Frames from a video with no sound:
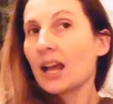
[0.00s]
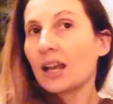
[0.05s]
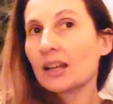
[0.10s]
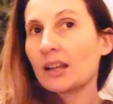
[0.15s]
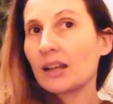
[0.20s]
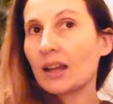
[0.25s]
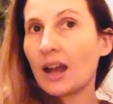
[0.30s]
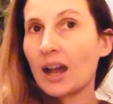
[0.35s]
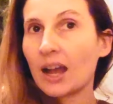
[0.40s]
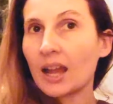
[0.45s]

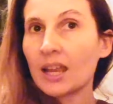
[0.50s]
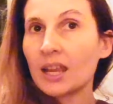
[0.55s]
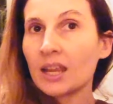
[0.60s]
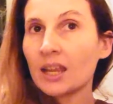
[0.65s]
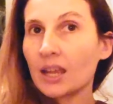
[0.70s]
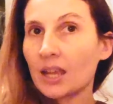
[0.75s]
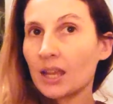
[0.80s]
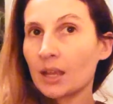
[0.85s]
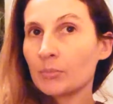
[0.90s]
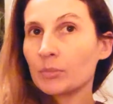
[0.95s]
uh,
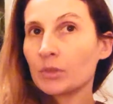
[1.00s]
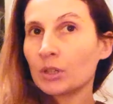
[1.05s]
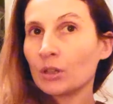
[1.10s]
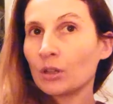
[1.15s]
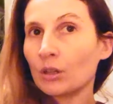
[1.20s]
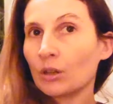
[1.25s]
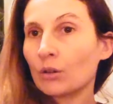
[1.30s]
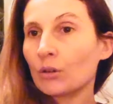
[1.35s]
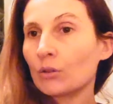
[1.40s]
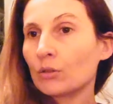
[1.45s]
I am
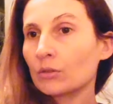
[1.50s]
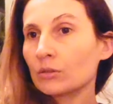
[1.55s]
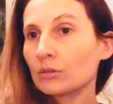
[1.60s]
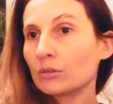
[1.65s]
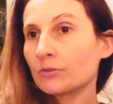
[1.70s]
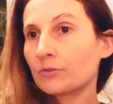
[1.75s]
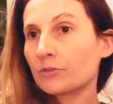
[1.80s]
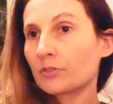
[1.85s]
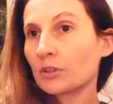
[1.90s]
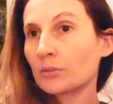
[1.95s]

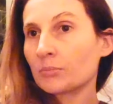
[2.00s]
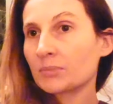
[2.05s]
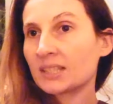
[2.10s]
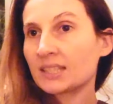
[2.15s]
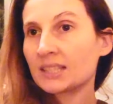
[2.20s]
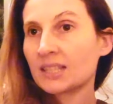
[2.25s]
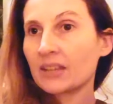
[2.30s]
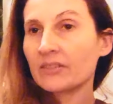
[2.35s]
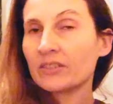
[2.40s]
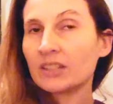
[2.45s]
alone from
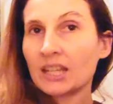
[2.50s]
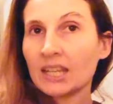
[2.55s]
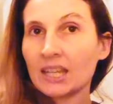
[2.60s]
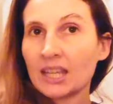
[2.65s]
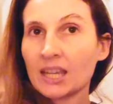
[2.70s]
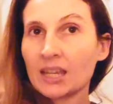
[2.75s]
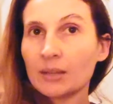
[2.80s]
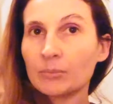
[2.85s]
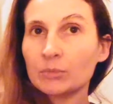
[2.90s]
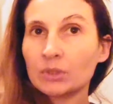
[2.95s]
seven
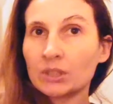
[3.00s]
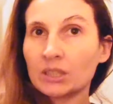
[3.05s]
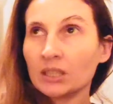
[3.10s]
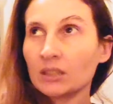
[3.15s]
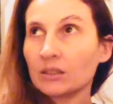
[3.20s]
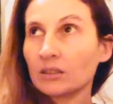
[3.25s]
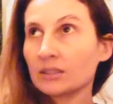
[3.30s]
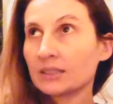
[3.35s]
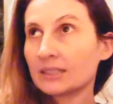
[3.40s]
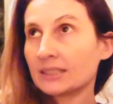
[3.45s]
A M
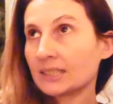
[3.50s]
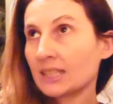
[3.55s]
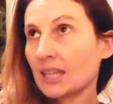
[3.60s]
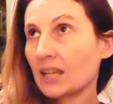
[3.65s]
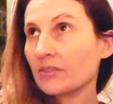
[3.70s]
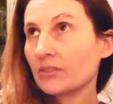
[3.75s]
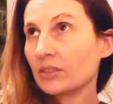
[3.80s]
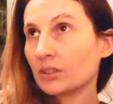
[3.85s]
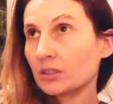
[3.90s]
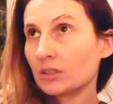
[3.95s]
till
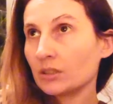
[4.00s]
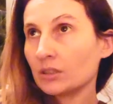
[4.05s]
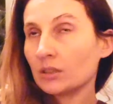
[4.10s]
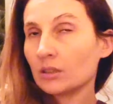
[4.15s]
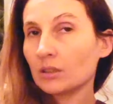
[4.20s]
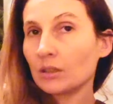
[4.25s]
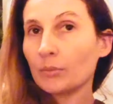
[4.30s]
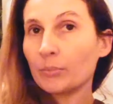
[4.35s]
seven